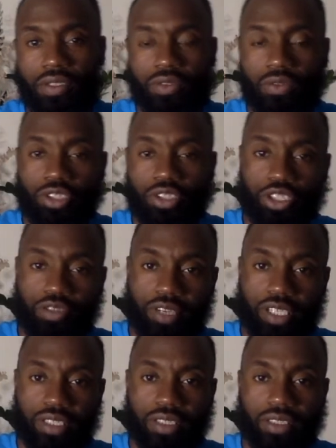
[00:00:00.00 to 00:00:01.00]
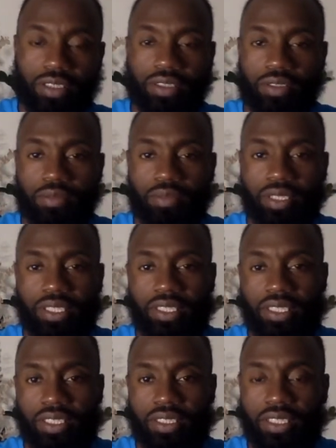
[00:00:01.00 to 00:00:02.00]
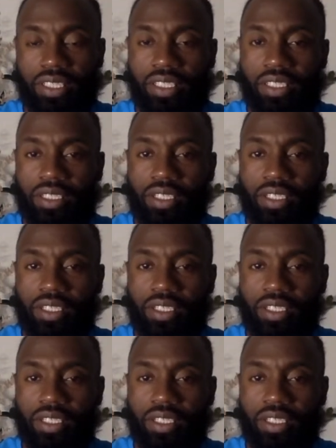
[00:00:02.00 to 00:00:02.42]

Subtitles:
stress, PTSD,